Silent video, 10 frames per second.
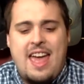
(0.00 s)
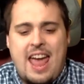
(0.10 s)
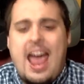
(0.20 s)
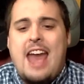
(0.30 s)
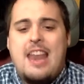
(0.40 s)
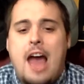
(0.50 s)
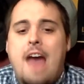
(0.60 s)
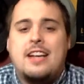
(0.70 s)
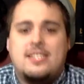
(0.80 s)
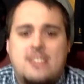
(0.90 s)
And I
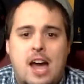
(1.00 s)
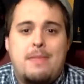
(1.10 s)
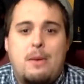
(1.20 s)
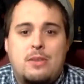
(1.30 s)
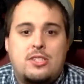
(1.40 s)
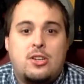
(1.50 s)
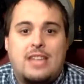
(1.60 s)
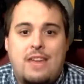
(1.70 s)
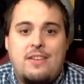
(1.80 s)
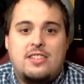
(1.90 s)
think it's time that we start
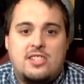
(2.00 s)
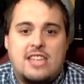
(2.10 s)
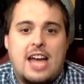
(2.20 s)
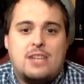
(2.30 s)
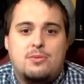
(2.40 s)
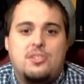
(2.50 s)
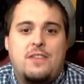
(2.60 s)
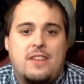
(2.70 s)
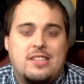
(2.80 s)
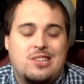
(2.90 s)
giving Saskatchewan's
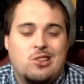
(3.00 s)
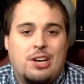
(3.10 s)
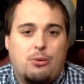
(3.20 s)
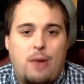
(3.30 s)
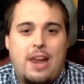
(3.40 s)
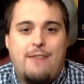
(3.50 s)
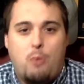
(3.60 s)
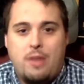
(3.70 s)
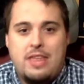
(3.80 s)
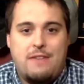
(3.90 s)
defense a lot of credit for
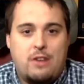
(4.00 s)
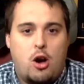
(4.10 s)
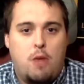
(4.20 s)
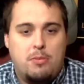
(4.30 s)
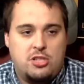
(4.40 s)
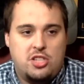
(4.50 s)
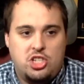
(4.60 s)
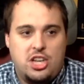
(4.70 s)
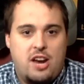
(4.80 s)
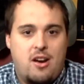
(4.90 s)
what they've accomplished
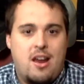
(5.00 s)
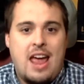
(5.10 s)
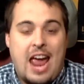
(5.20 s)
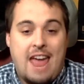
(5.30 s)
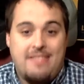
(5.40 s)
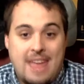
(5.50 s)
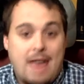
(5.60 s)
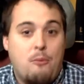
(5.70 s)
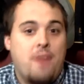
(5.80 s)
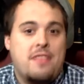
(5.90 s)
this year. And they
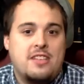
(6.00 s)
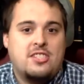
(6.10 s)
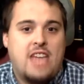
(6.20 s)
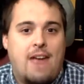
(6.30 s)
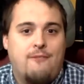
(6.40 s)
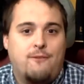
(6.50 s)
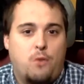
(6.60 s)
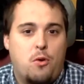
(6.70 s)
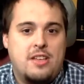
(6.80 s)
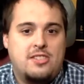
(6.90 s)
won this game
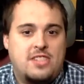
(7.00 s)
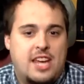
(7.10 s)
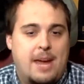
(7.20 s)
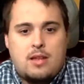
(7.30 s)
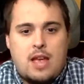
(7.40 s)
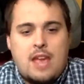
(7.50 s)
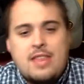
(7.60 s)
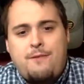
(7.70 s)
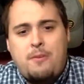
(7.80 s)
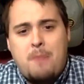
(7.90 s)
for this team. And
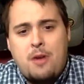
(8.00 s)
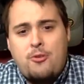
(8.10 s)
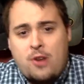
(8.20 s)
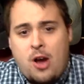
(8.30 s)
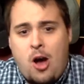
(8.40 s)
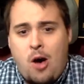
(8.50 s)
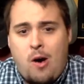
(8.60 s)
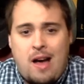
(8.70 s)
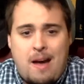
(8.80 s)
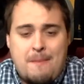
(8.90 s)
then for
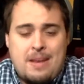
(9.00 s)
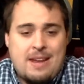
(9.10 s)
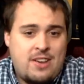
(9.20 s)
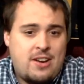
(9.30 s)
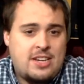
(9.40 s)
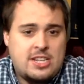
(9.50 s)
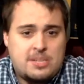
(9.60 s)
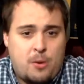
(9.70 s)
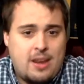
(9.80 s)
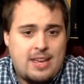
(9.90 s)
Montreal, I mean, a very
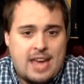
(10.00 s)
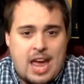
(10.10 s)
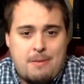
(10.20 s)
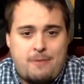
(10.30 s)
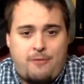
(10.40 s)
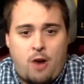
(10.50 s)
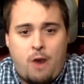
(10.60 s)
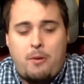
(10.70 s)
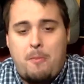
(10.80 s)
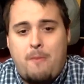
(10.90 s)
disappointing game. You fall
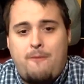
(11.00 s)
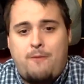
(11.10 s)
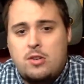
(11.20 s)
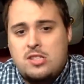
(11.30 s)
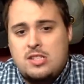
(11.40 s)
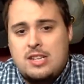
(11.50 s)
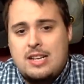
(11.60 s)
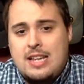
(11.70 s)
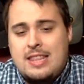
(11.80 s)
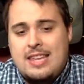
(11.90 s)
from first
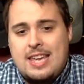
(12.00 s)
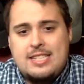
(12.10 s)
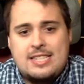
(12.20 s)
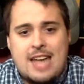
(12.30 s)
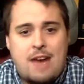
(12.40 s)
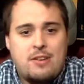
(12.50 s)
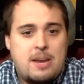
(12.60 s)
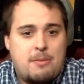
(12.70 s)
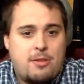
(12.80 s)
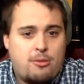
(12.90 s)
in the East down to
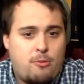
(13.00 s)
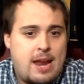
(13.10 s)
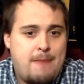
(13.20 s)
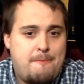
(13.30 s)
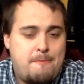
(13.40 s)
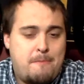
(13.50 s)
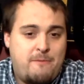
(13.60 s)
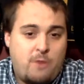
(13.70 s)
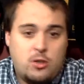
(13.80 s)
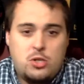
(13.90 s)
number three
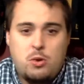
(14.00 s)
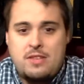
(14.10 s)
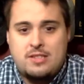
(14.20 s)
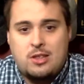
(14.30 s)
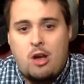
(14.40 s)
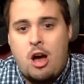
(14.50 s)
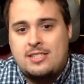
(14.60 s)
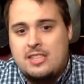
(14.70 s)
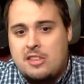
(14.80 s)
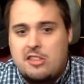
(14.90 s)
virtue of this loss
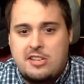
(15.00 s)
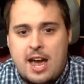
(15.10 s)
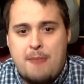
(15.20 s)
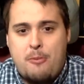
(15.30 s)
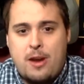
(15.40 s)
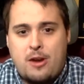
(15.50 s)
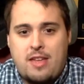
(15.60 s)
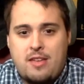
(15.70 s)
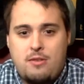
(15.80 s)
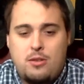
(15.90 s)
and then the tiebreaker
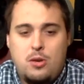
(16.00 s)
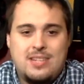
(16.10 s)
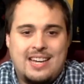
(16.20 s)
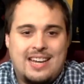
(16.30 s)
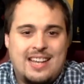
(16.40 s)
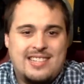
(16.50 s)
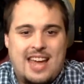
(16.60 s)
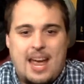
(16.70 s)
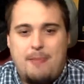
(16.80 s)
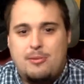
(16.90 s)
that you lose against
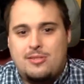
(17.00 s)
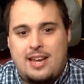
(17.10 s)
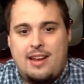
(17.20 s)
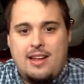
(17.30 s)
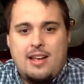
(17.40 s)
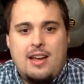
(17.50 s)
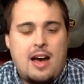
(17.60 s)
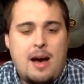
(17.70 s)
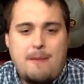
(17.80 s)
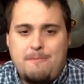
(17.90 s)
Hamilton.
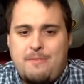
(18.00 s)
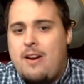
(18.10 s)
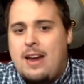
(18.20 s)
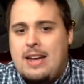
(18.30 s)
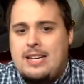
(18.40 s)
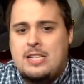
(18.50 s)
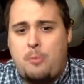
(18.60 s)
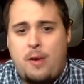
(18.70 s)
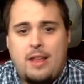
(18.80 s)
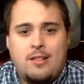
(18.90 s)
Uh, very
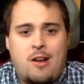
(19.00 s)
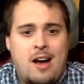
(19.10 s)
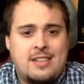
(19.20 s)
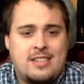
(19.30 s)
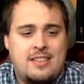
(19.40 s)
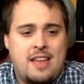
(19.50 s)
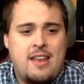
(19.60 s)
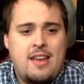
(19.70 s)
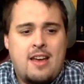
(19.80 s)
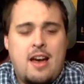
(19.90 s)
disappointing loss, and then
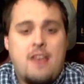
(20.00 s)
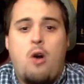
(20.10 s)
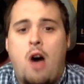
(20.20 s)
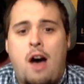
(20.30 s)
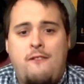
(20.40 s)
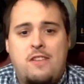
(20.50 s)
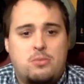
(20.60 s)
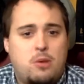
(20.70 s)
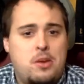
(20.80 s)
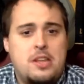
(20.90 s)
uh, your offense
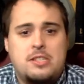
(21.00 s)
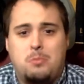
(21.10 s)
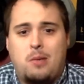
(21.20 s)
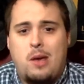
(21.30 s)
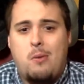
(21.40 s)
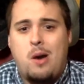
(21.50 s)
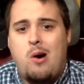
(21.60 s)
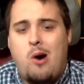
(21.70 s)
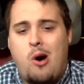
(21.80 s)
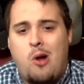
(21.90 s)
really doesn't play well
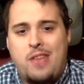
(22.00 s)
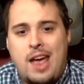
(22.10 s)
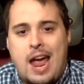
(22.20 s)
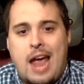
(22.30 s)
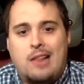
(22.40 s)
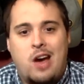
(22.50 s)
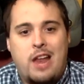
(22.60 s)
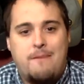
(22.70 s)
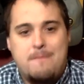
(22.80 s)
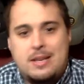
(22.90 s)
all day. A lot
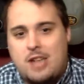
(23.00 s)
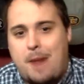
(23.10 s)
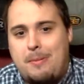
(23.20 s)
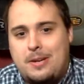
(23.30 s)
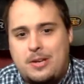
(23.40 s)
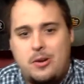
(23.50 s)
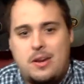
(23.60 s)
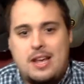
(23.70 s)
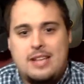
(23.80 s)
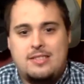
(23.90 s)
of missed
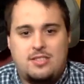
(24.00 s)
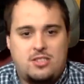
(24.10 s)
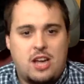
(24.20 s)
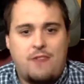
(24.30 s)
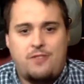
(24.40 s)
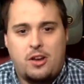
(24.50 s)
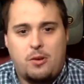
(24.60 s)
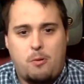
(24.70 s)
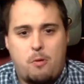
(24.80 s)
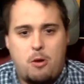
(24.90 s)
opportunities, stuffed on a
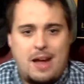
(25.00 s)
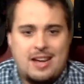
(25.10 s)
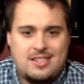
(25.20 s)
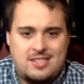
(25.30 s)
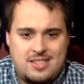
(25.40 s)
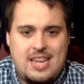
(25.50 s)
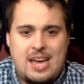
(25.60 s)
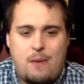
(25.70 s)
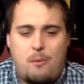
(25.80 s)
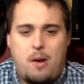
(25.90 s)
quarterback sneak
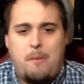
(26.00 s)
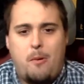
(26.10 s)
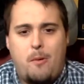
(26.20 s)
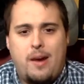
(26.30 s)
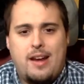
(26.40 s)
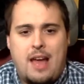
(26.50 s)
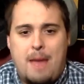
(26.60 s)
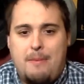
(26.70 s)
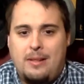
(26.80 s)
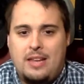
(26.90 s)
at one point, I
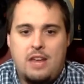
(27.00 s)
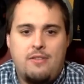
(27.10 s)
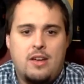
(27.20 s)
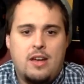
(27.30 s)
believe.